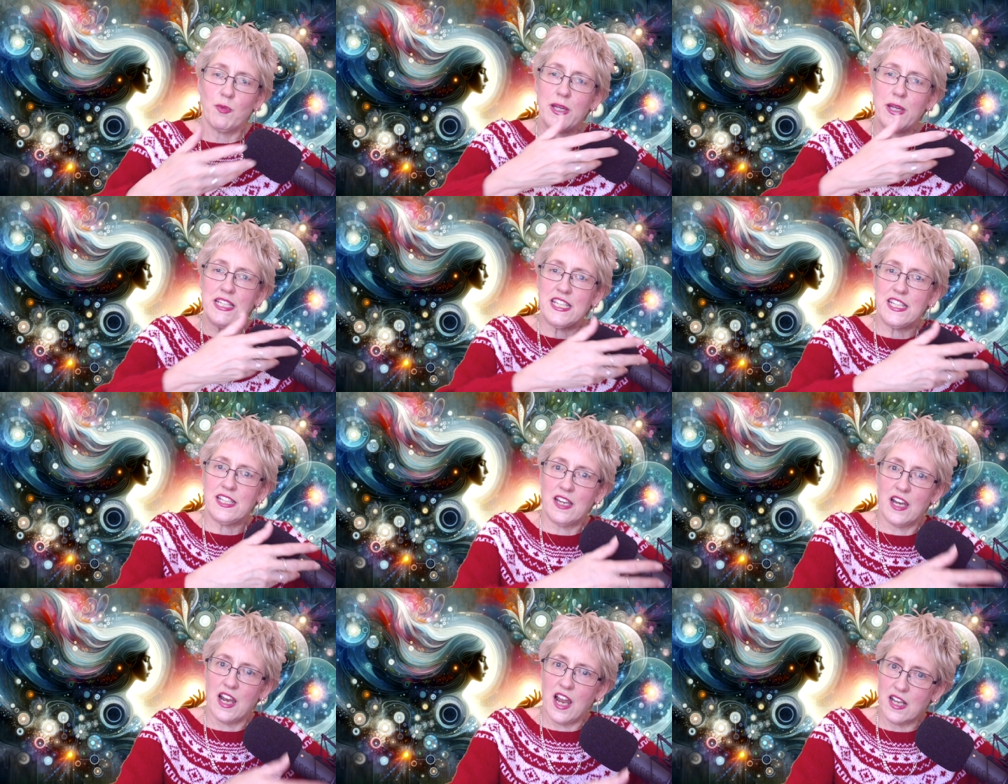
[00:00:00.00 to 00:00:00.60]
that we
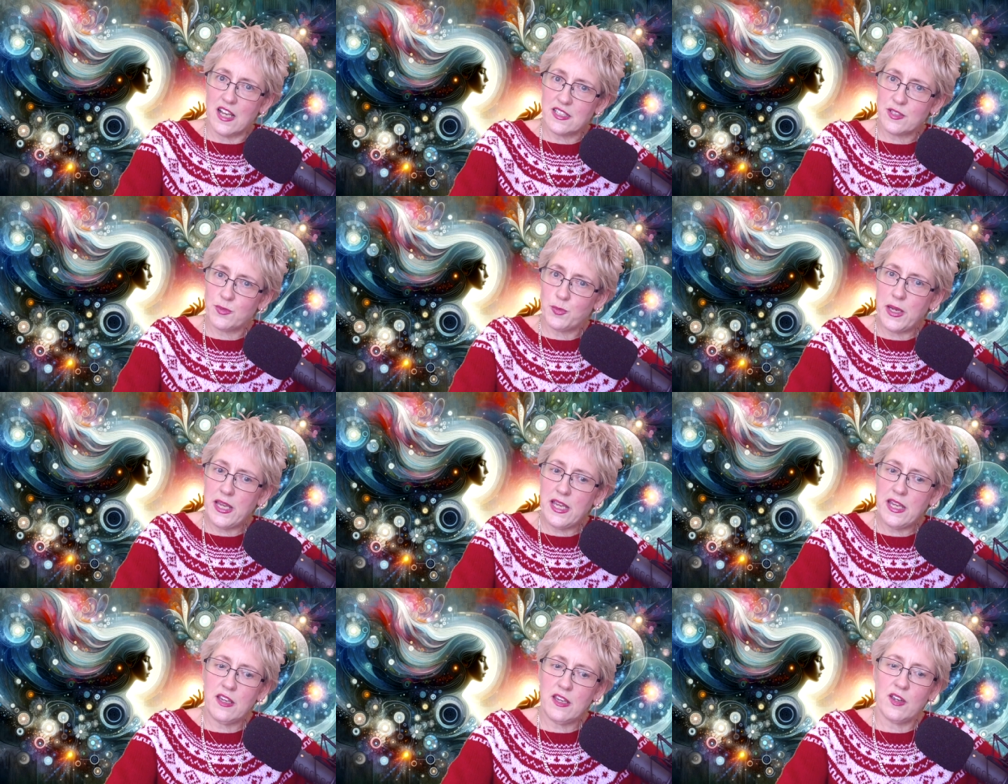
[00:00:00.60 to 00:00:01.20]
did
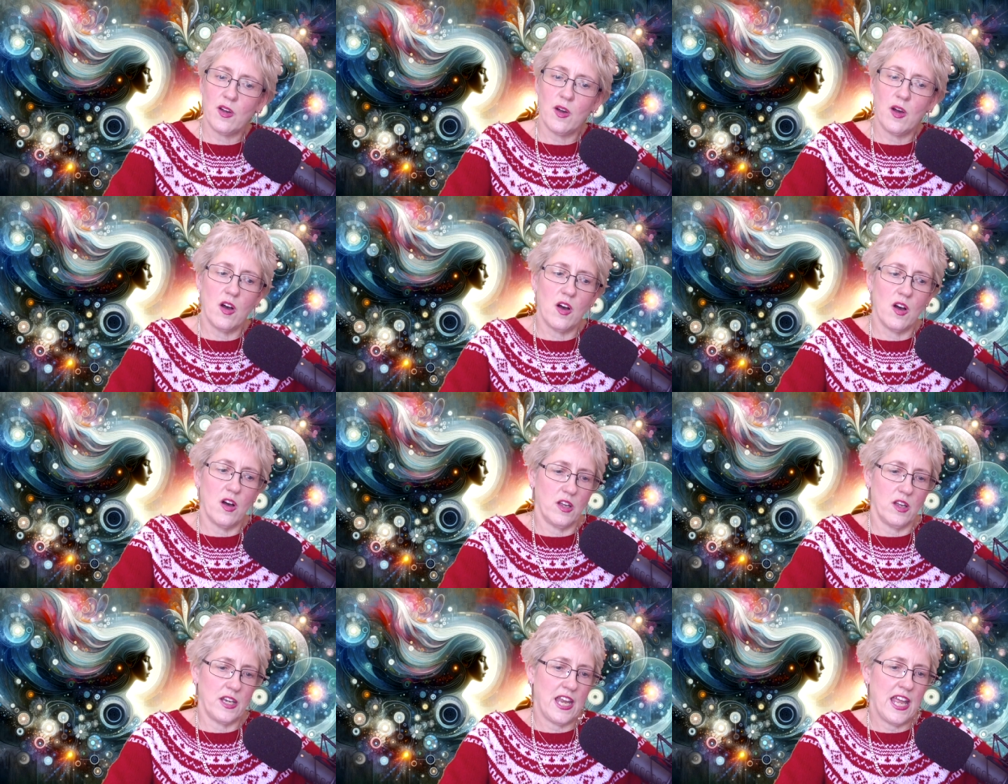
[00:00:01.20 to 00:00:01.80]
last week
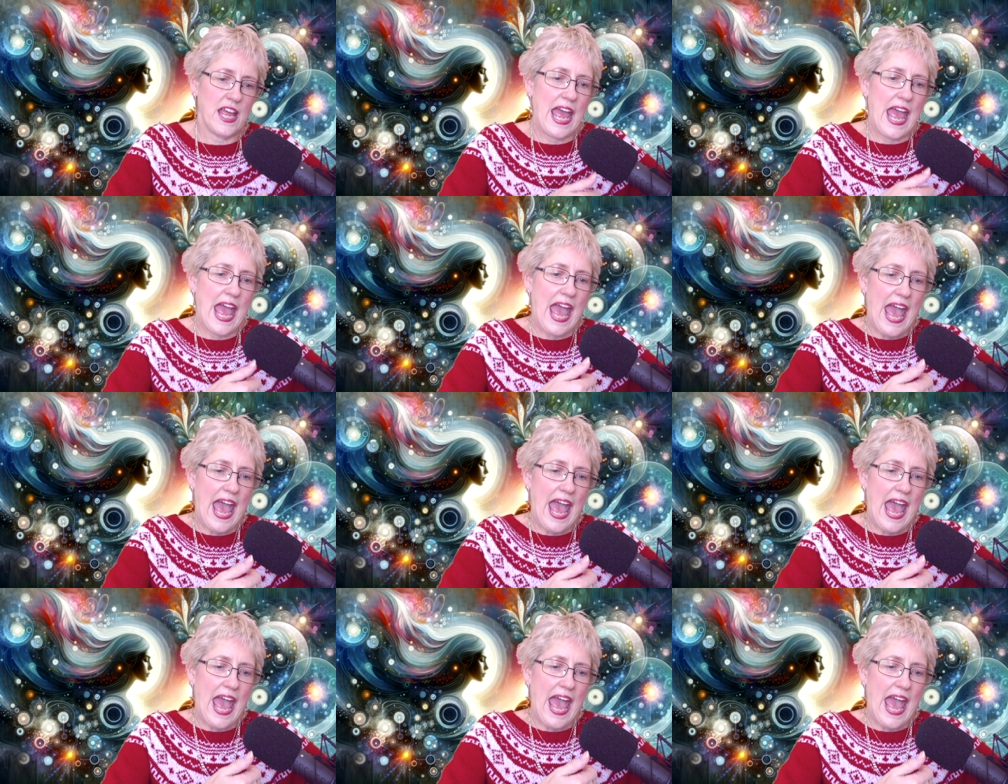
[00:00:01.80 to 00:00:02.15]
on